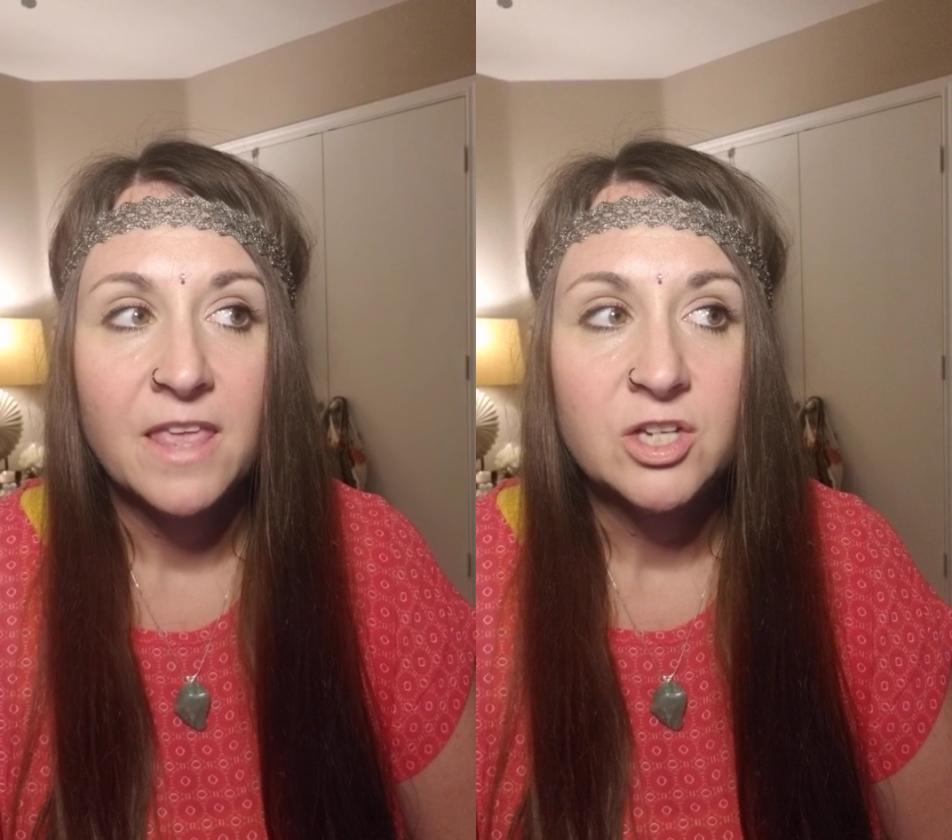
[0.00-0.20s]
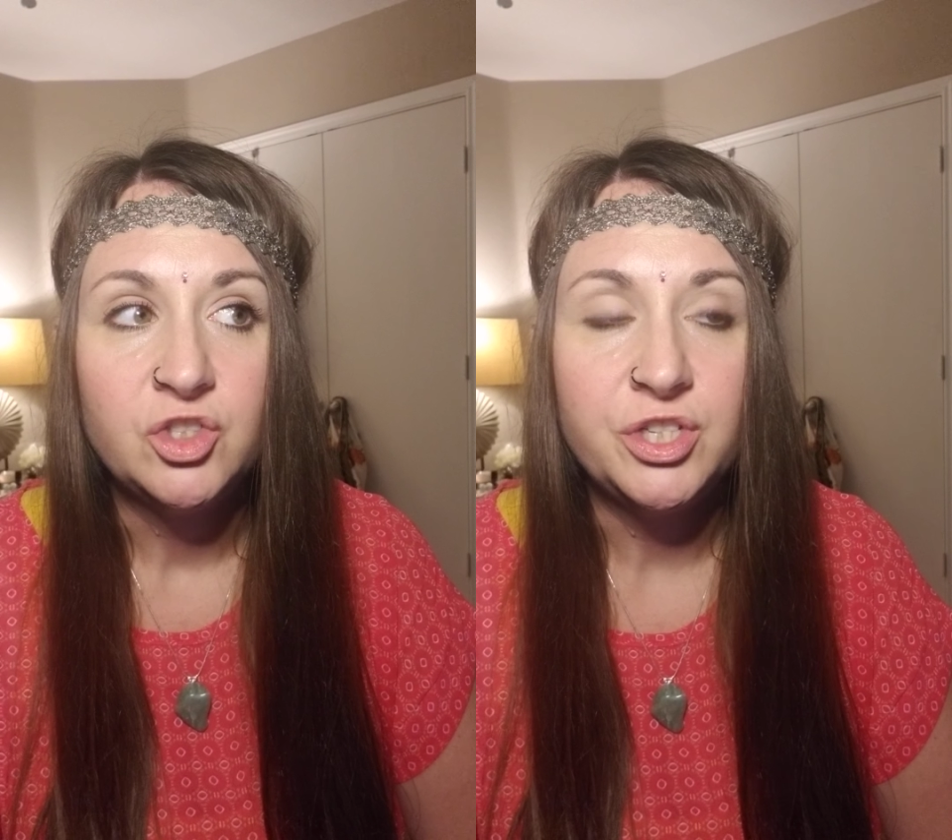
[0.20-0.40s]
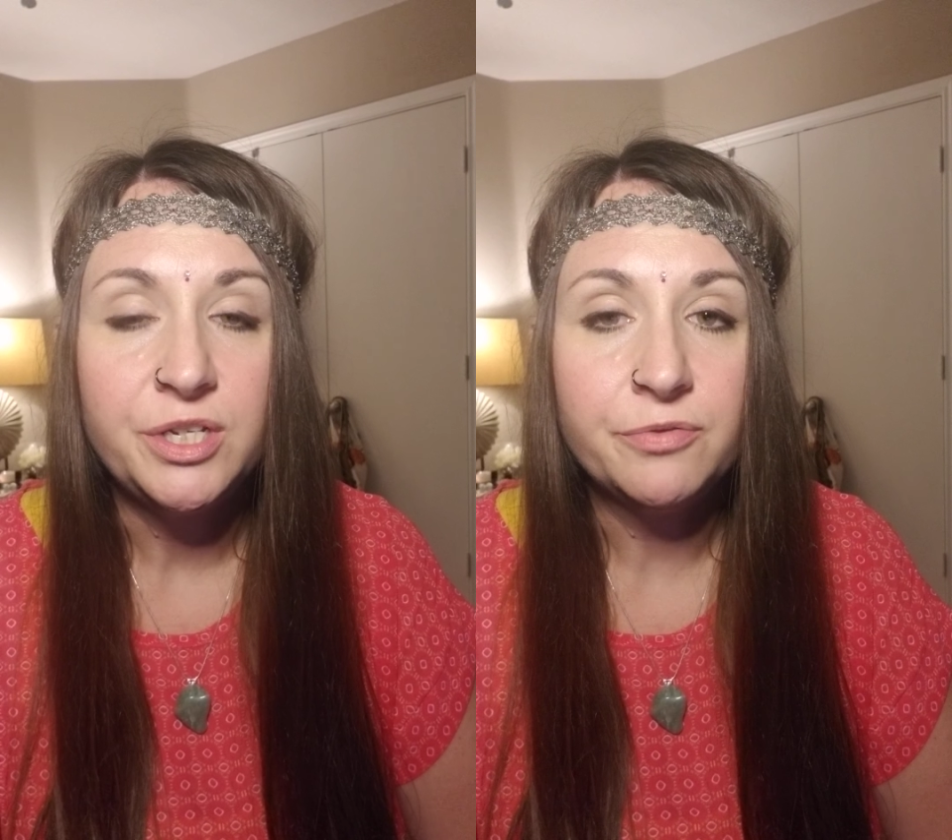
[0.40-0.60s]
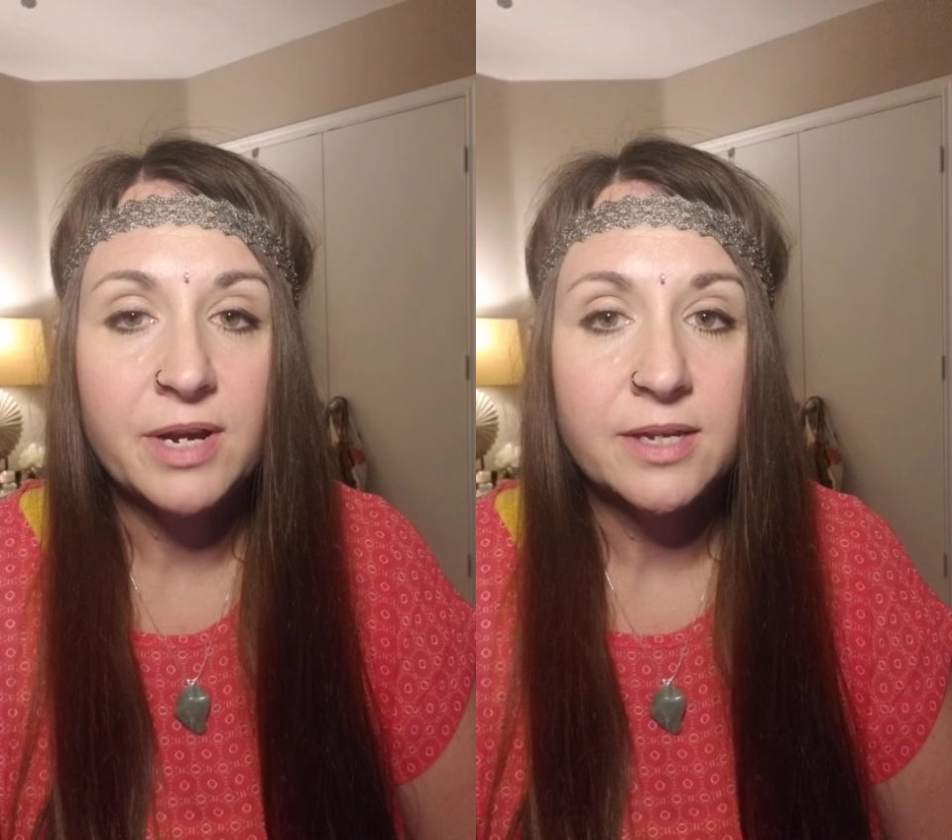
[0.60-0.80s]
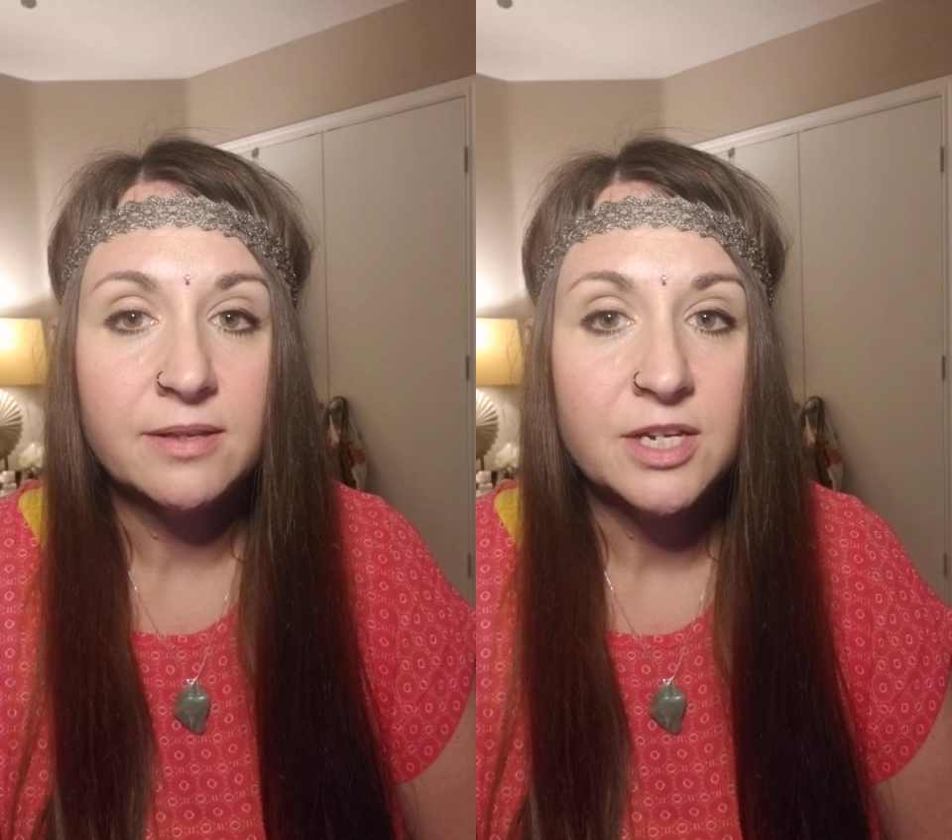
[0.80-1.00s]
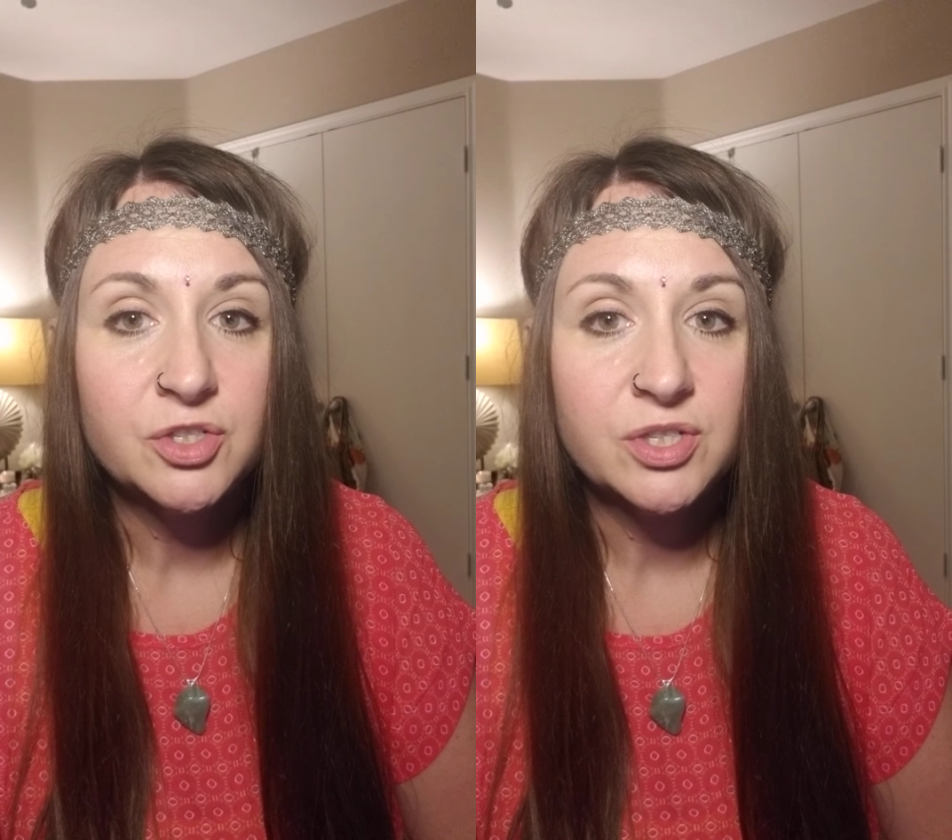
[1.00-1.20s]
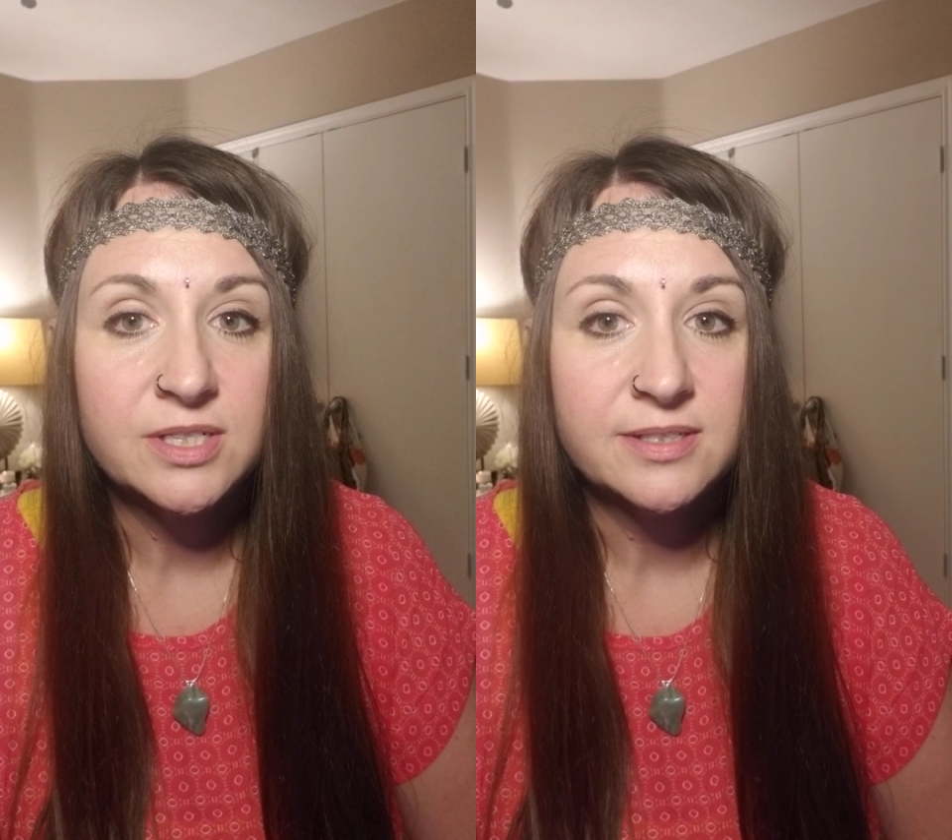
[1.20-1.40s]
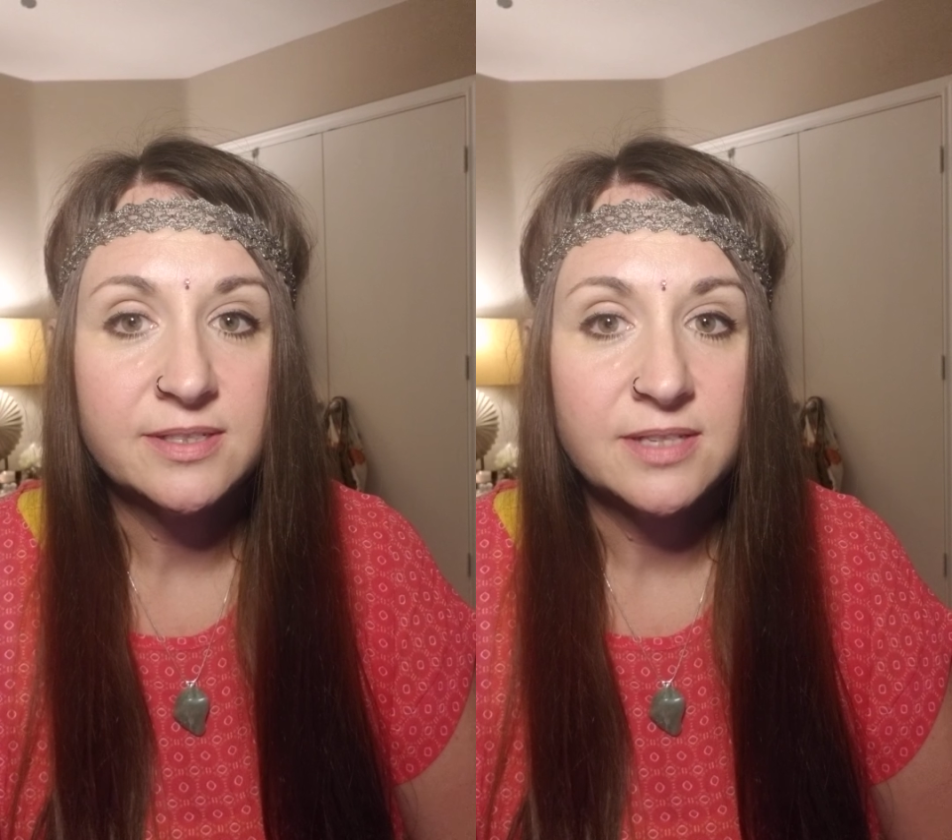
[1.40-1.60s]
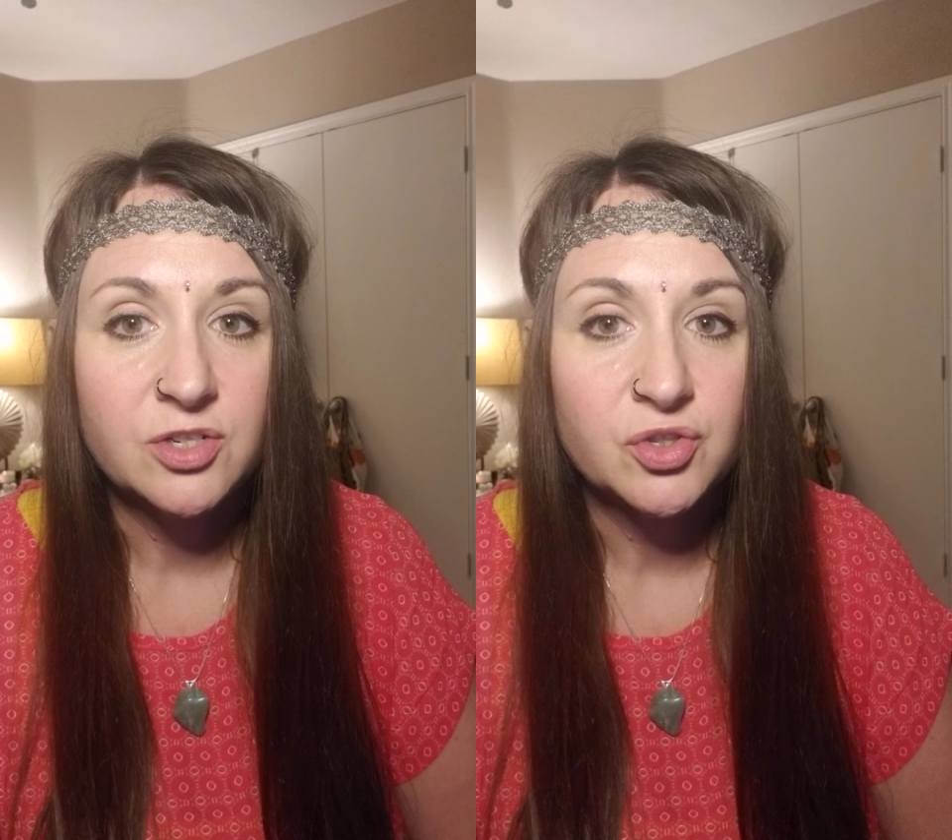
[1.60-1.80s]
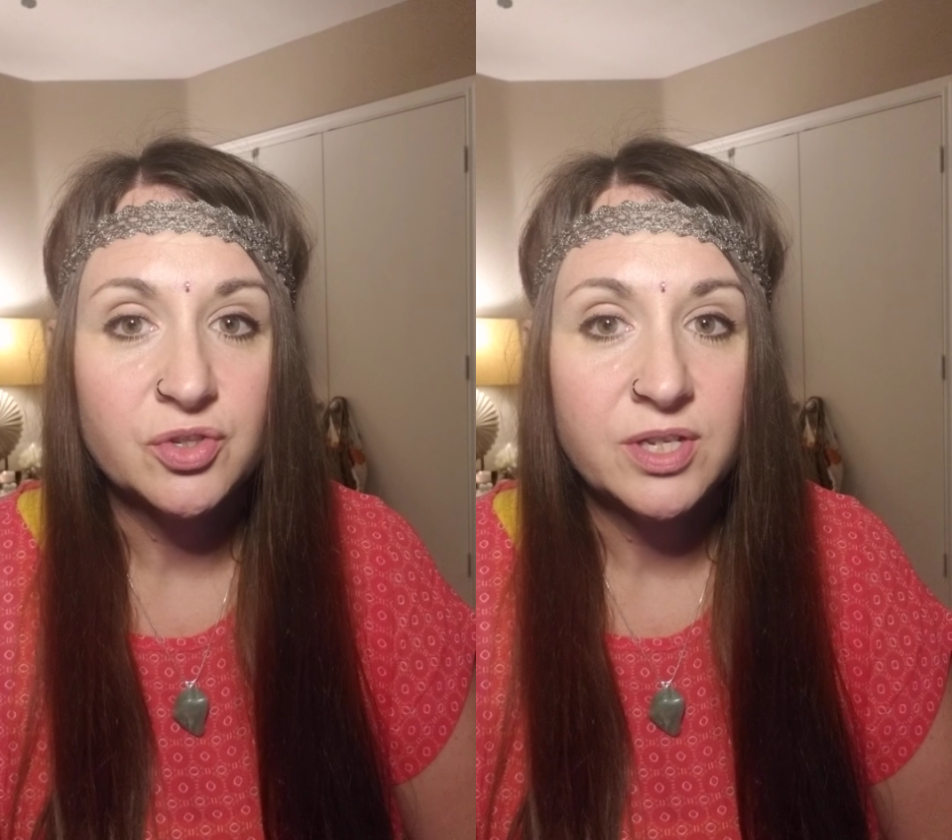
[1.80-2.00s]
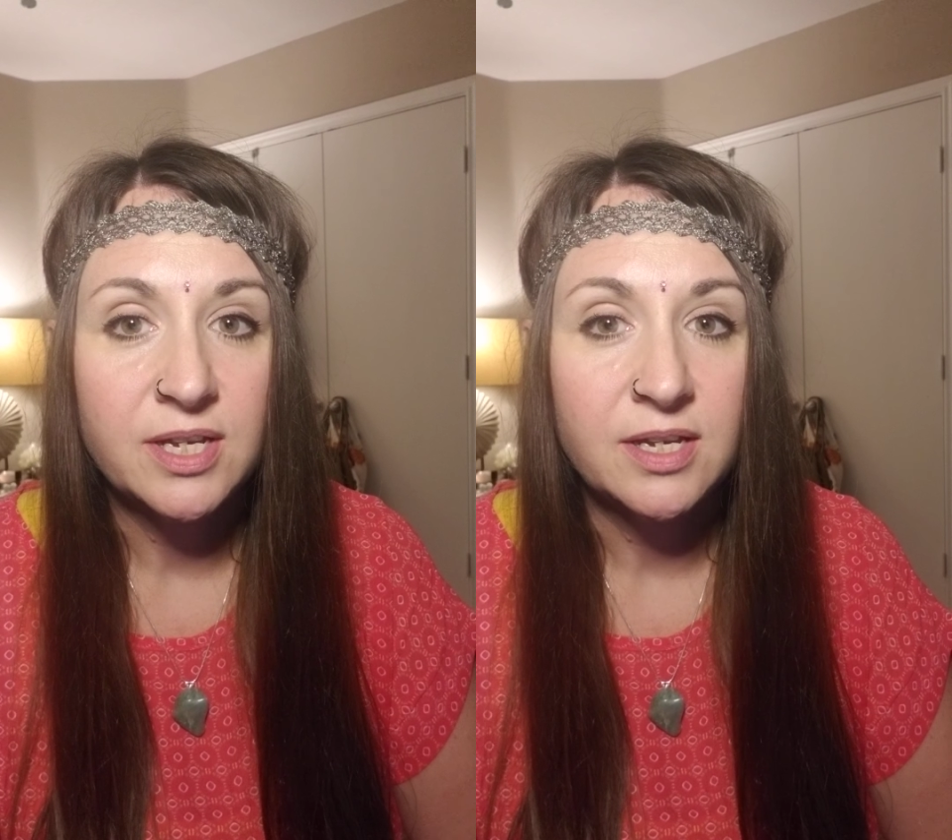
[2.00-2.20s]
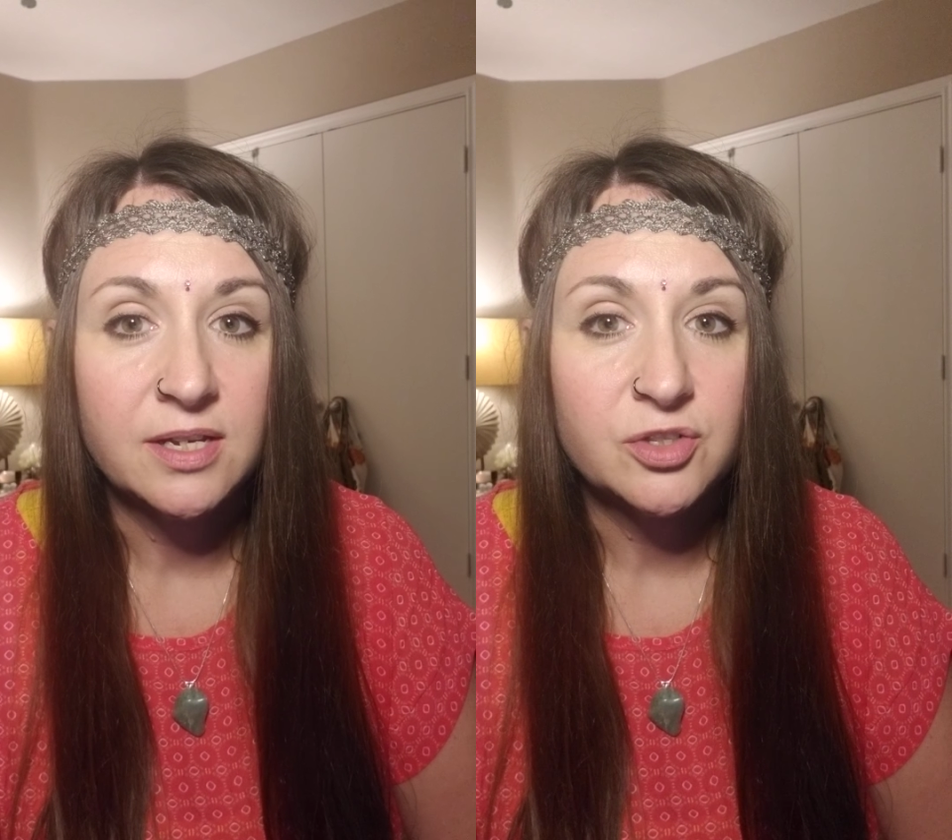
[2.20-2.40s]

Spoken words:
Gene regulation is essentially